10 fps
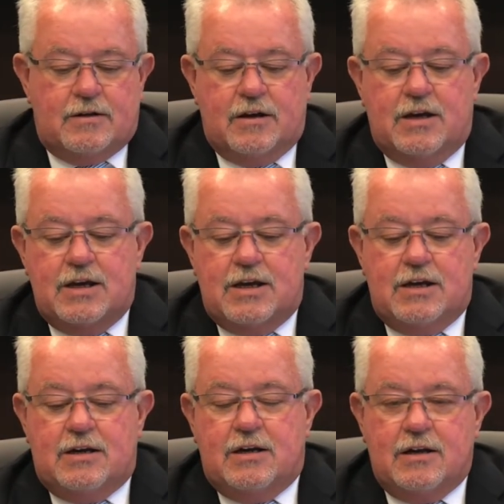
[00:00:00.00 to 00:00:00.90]
The
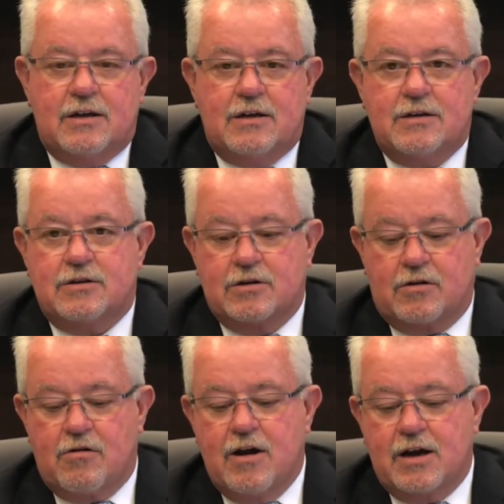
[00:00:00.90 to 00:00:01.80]
need to
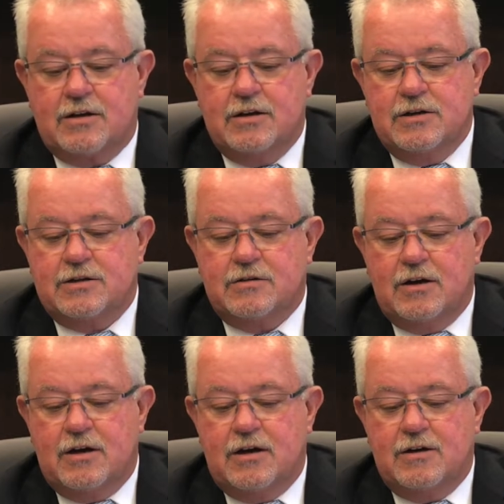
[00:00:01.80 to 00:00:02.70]
correct these
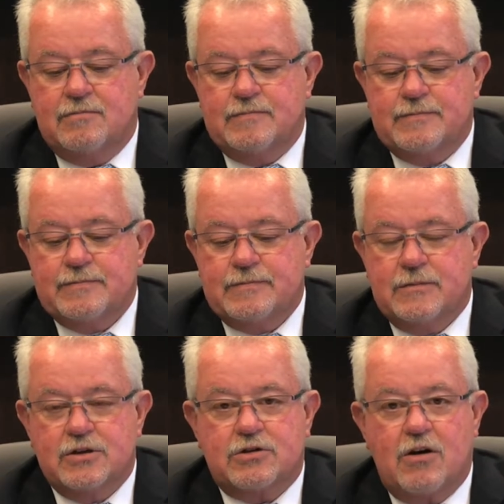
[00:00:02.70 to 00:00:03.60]

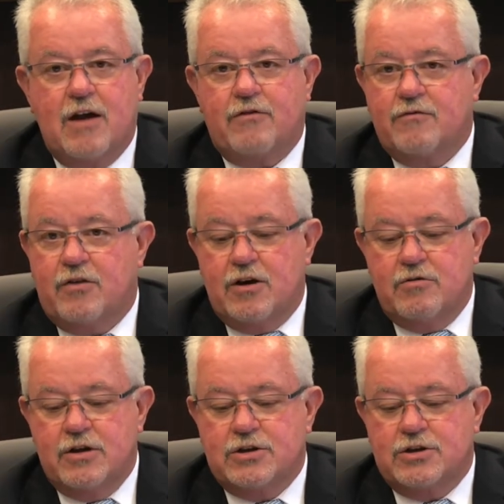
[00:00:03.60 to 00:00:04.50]
this traffic
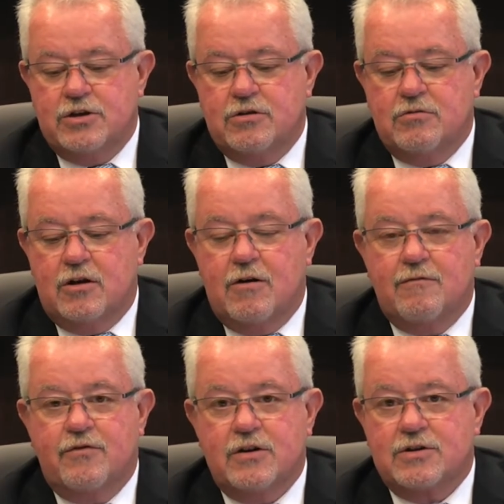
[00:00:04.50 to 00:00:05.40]
flow issue
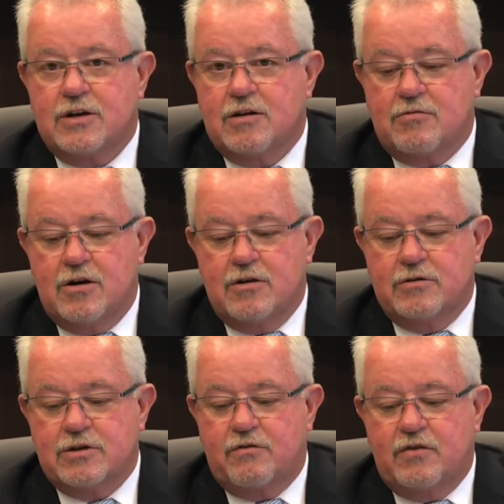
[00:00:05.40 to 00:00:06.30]
along Fieldstown
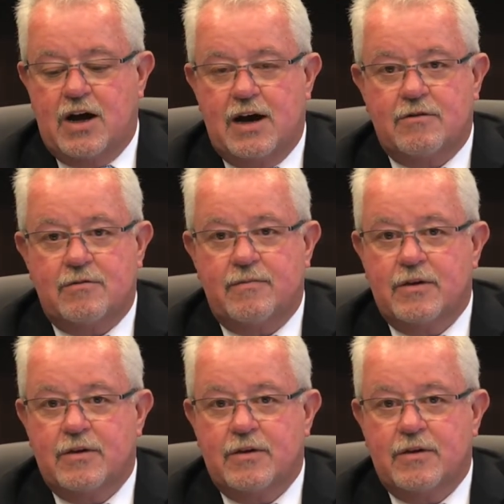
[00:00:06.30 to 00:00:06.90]
Road is vital.